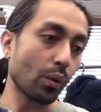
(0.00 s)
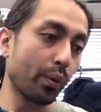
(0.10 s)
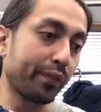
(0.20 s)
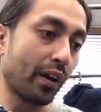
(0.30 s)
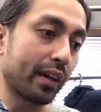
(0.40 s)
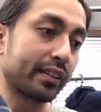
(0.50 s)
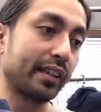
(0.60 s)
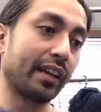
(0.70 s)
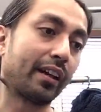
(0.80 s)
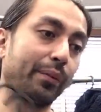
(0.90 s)
We've got,
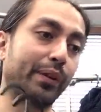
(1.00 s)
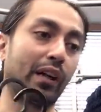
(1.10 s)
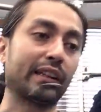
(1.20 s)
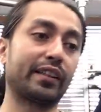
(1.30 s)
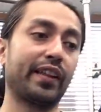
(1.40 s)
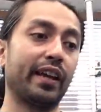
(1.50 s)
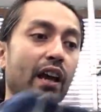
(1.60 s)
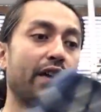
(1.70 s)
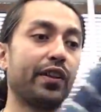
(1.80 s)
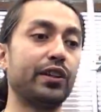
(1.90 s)
yeah, we call it the,
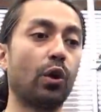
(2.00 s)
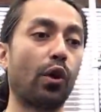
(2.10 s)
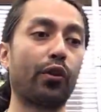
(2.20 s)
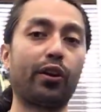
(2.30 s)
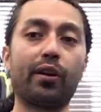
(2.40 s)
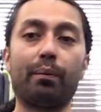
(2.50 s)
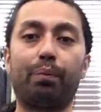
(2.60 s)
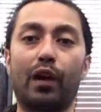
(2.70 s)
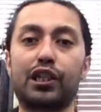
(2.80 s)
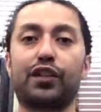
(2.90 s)
the northern
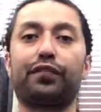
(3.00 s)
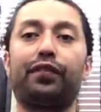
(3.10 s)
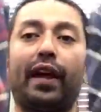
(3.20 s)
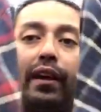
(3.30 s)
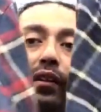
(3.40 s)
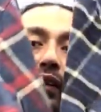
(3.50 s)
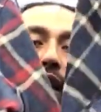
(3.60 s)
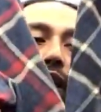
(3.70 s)
brushed flannels,